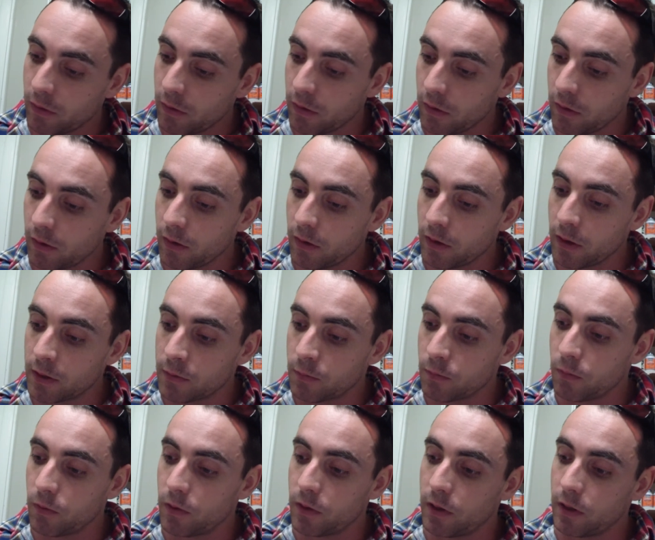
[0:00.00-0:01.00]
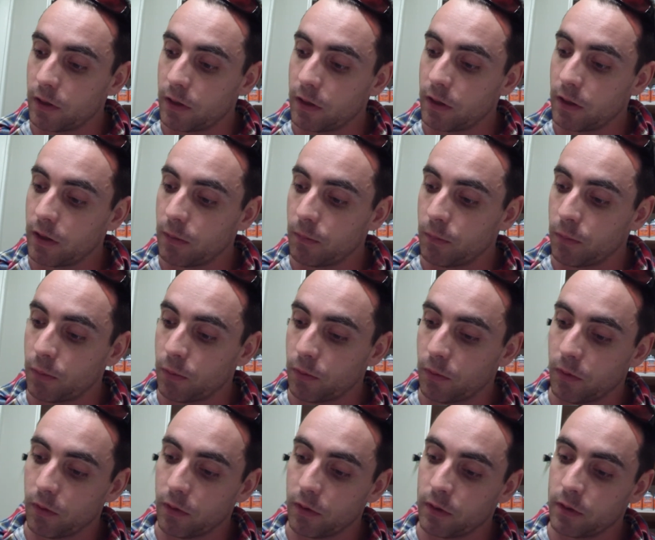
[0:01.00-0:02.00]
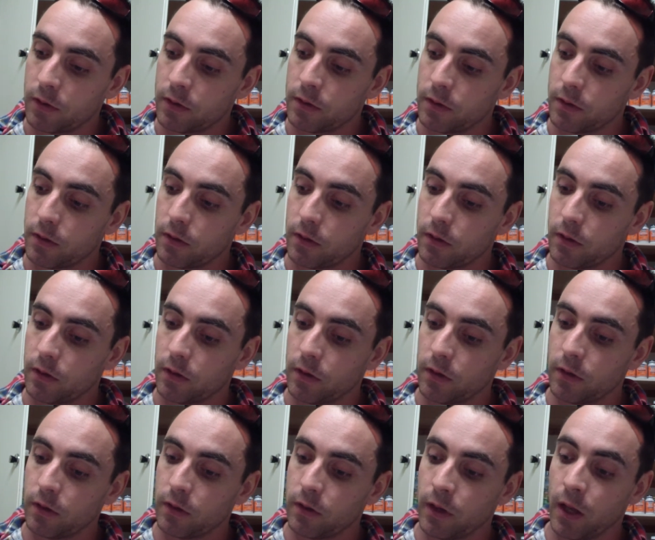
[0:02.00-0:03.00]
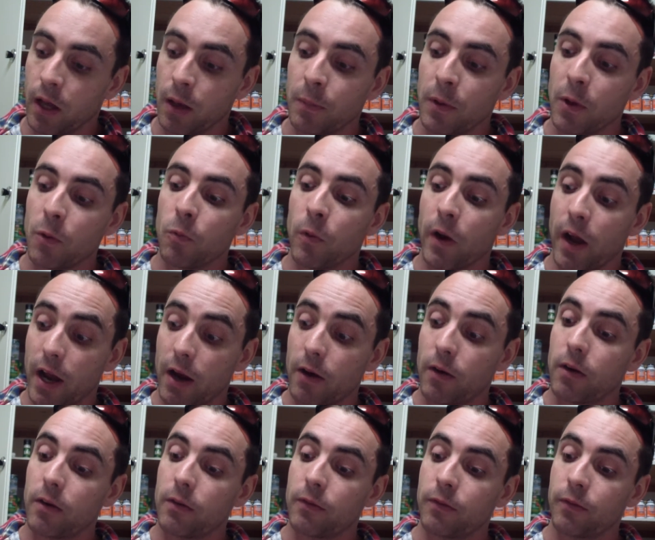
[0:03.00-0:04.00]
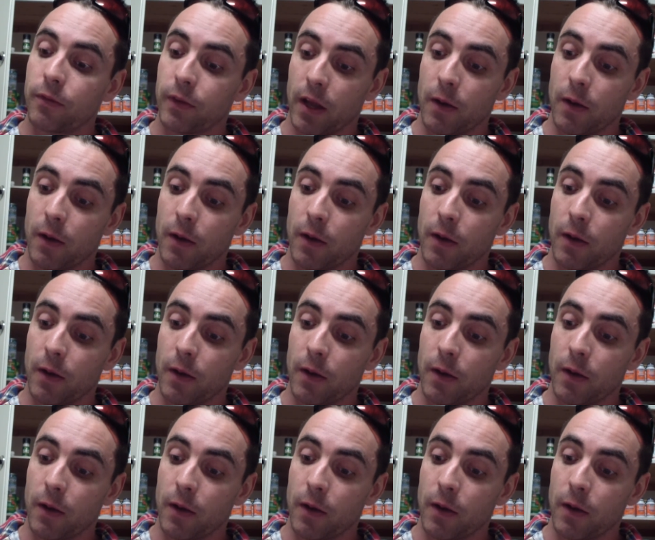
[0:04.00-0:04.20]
That's really important to be aware of,